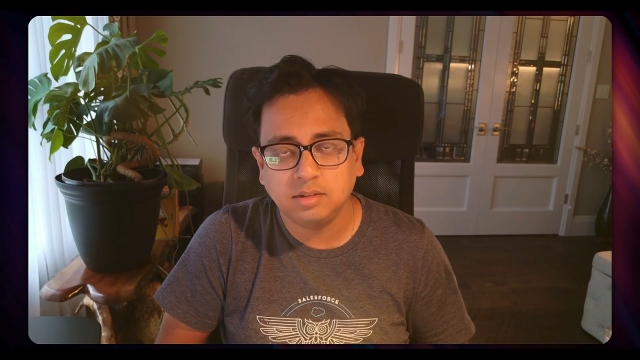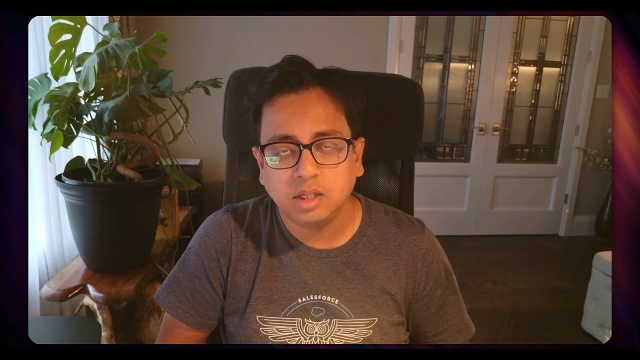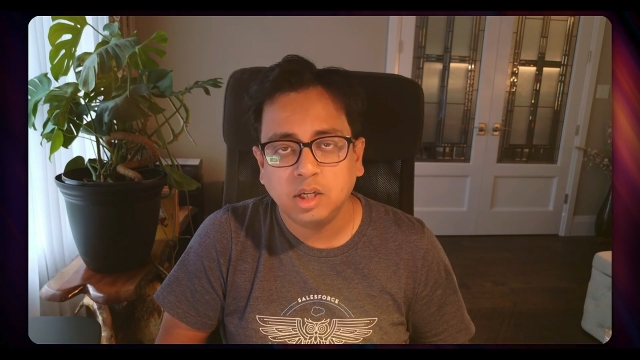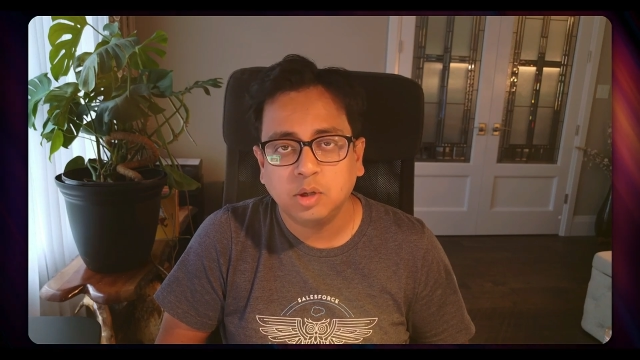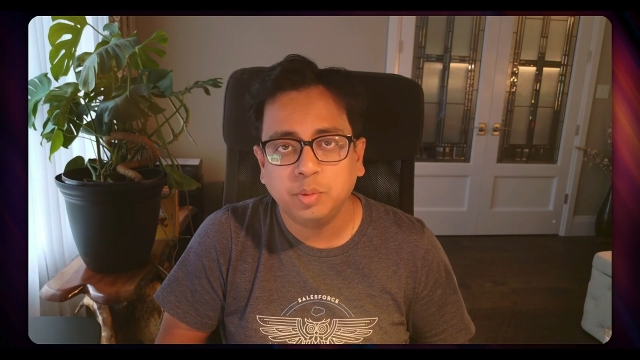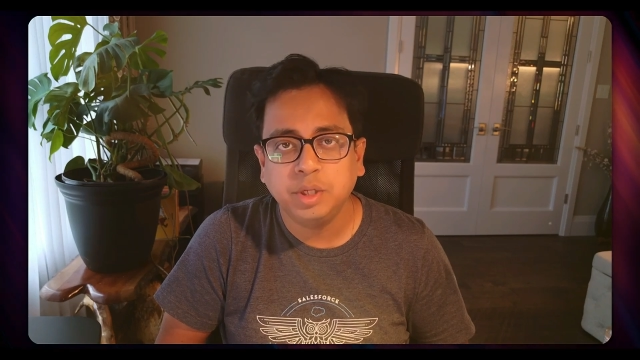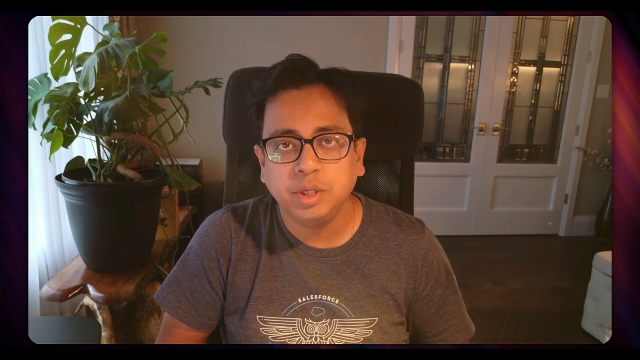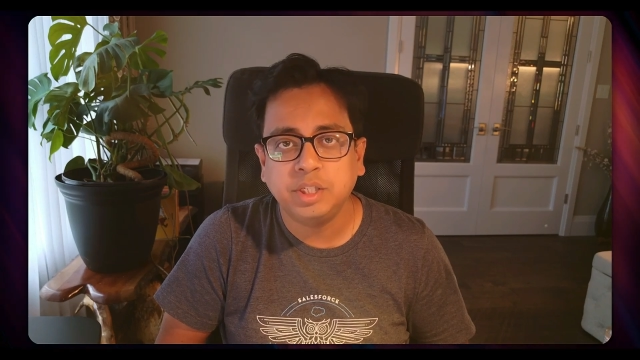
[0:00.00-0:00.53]

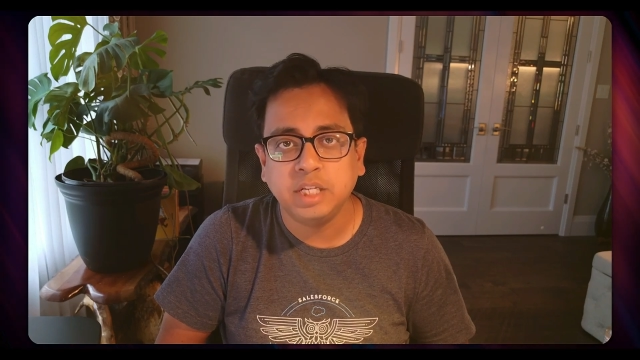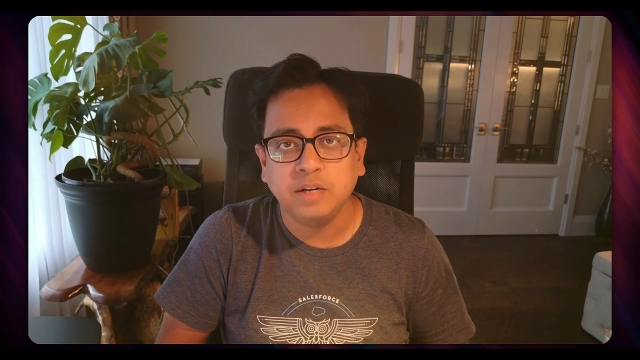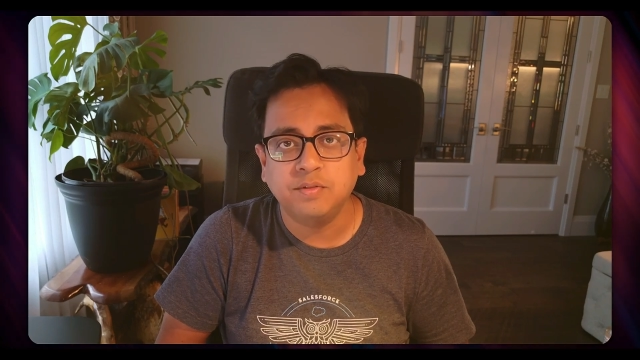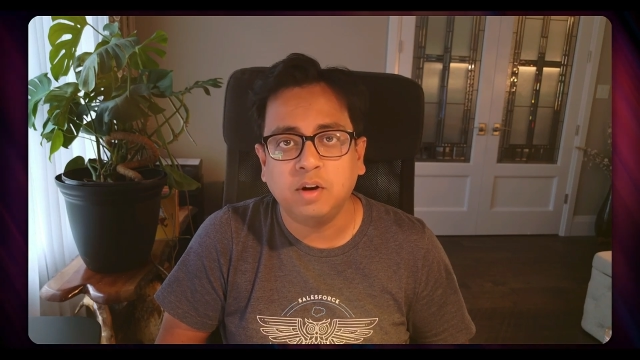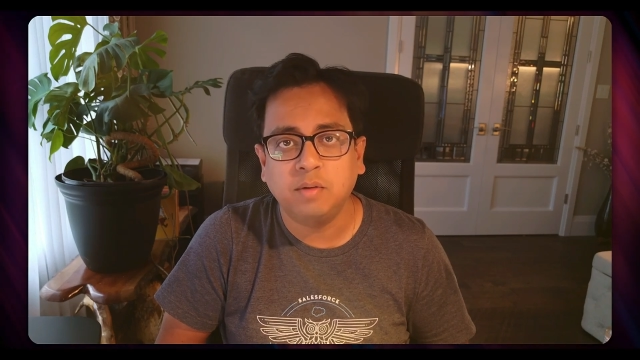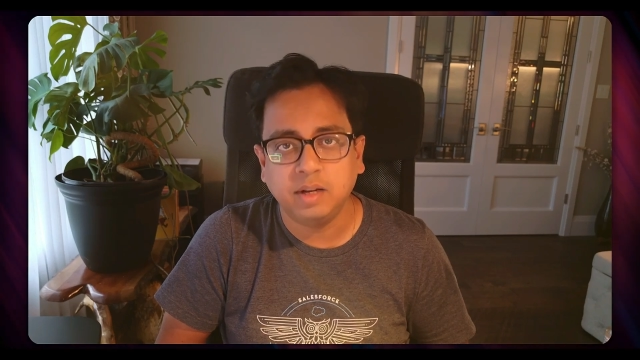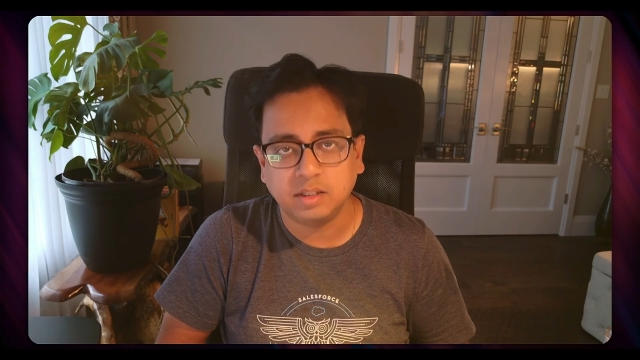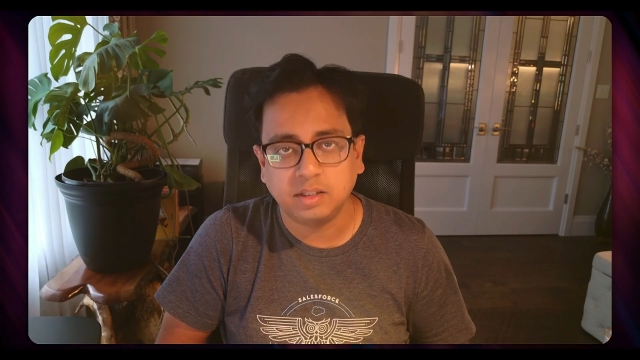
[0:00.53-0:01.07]
which involve
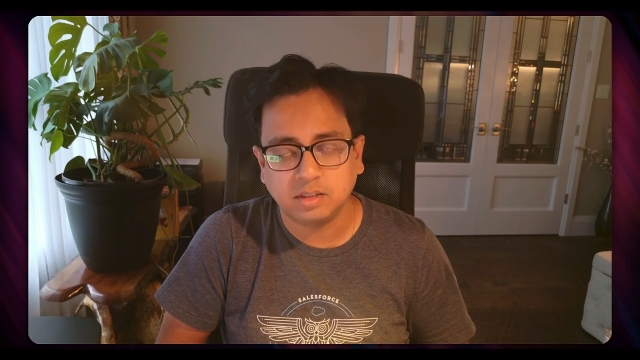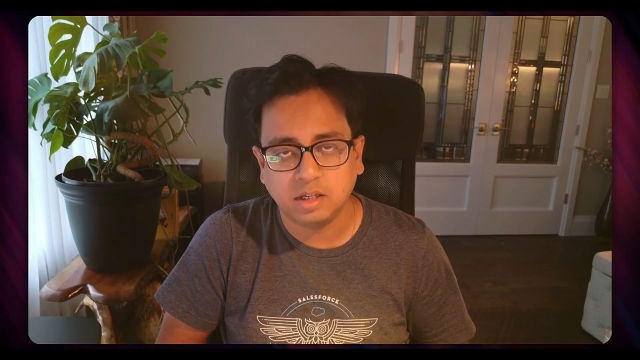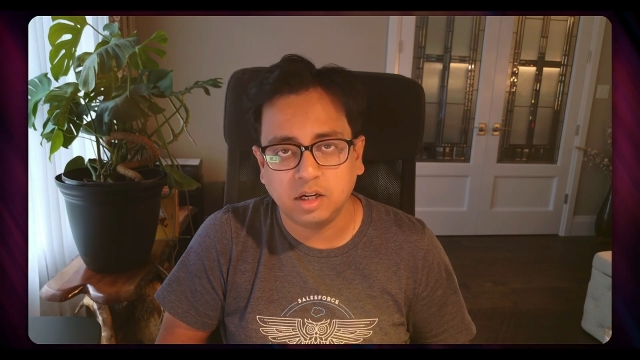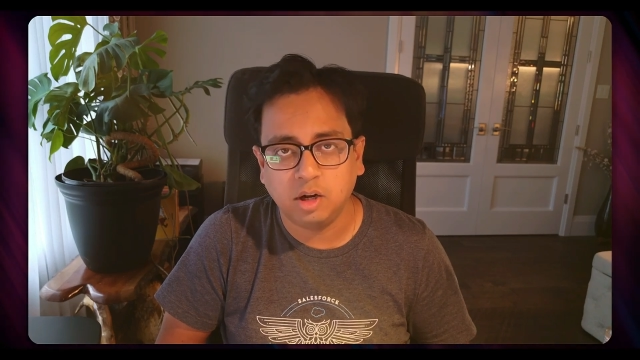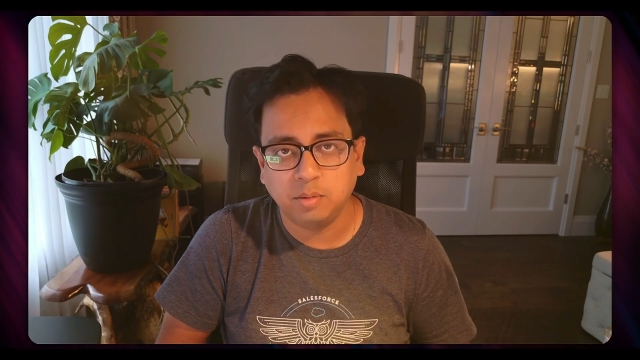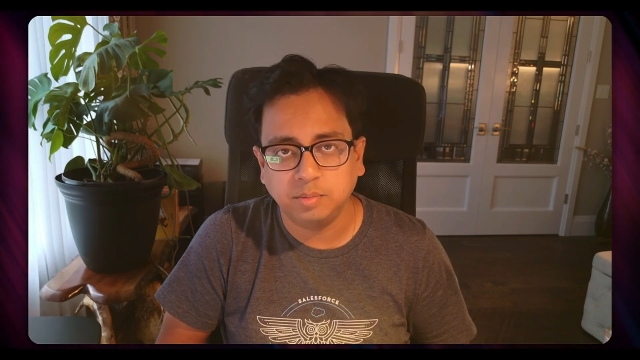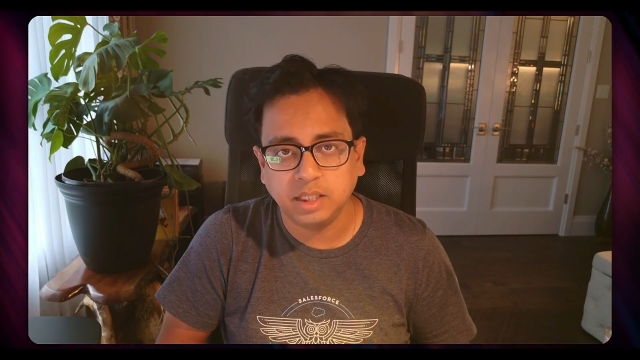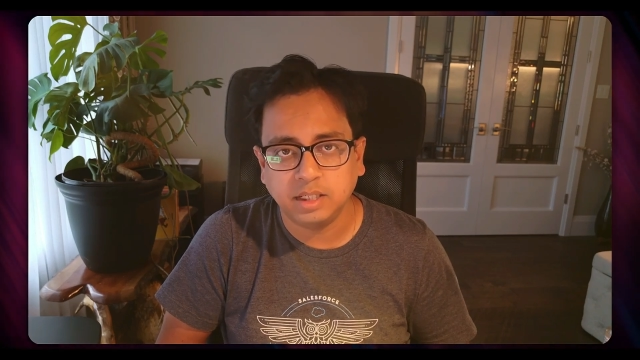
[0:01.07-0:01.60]
external
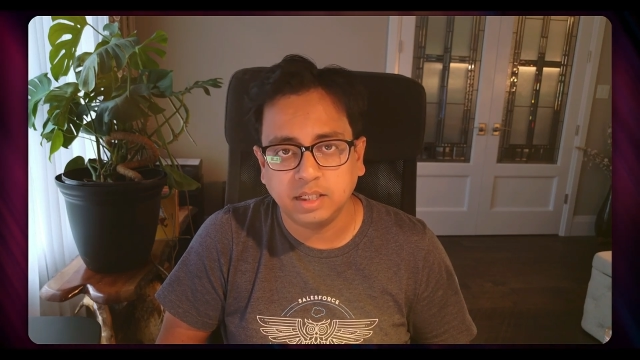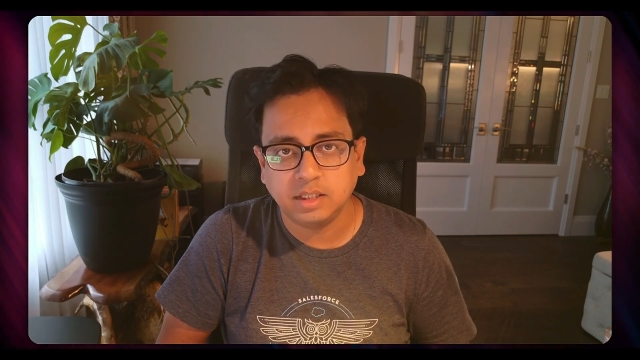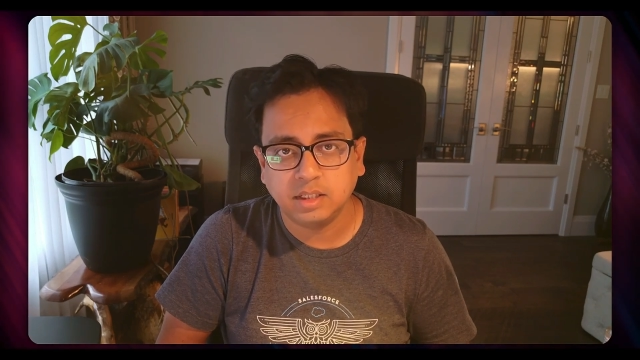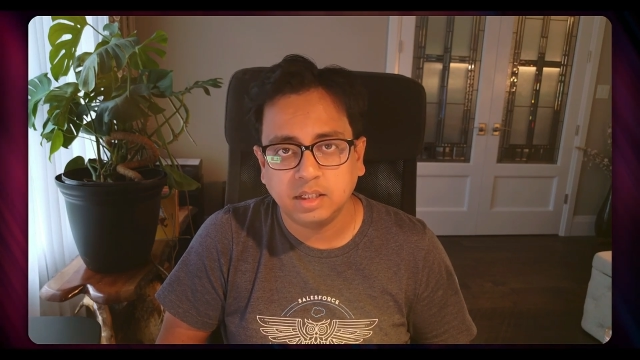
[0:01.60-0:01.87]
object.